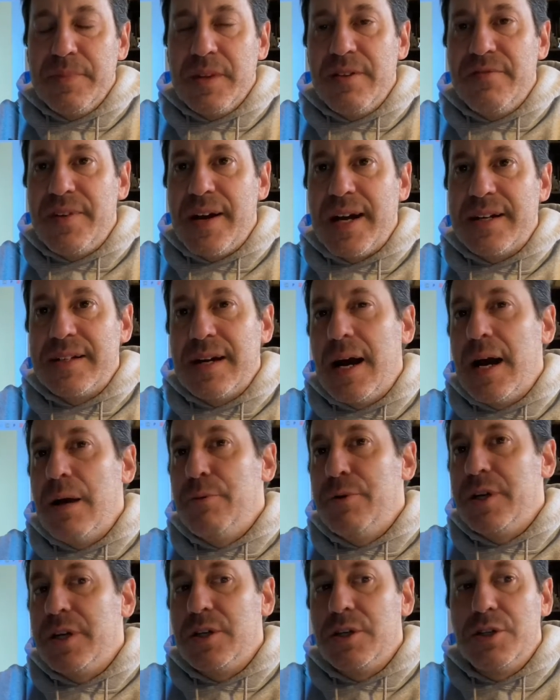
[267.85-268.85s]
In fact, I
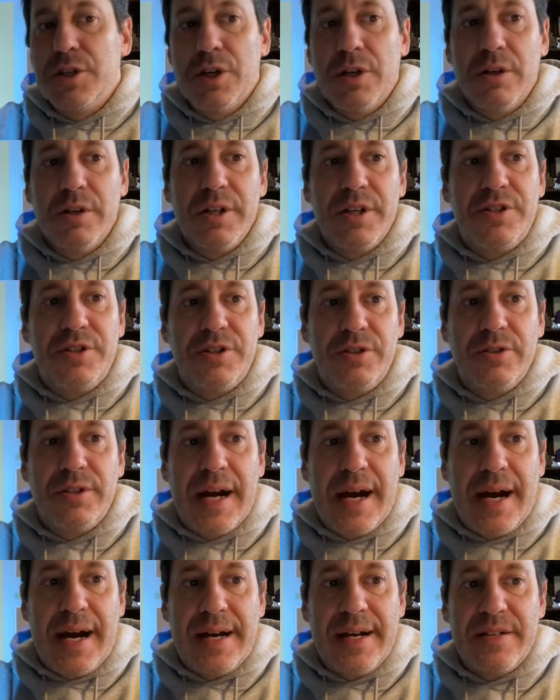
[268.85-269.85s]
would encourage you
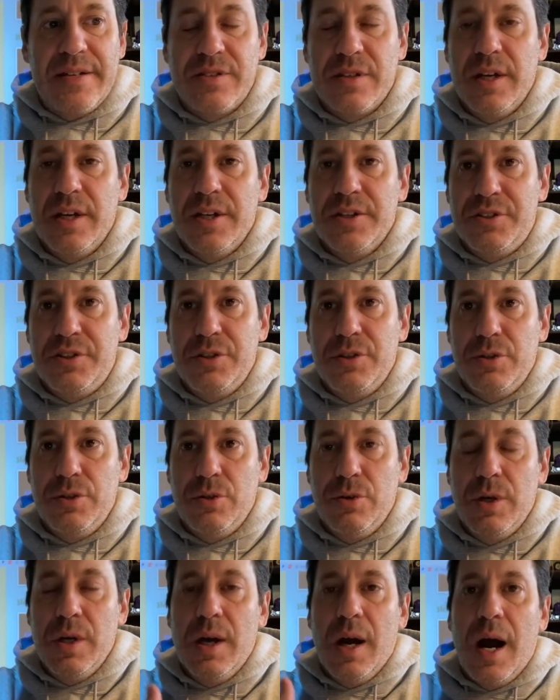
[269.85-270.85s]
guys
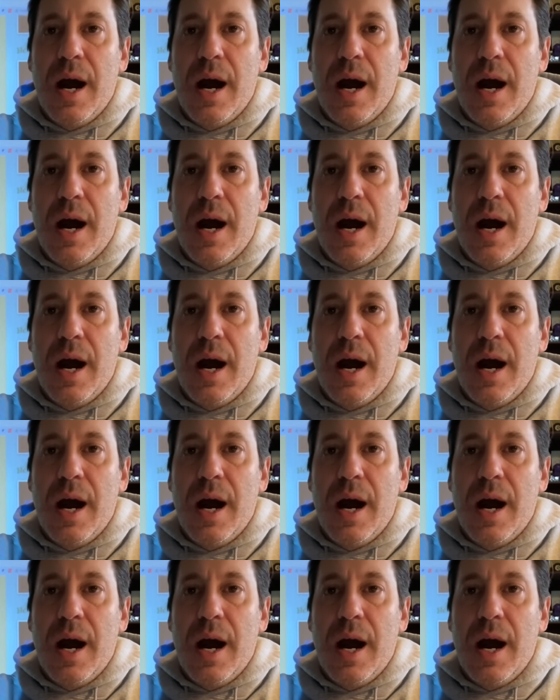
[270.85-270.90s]
to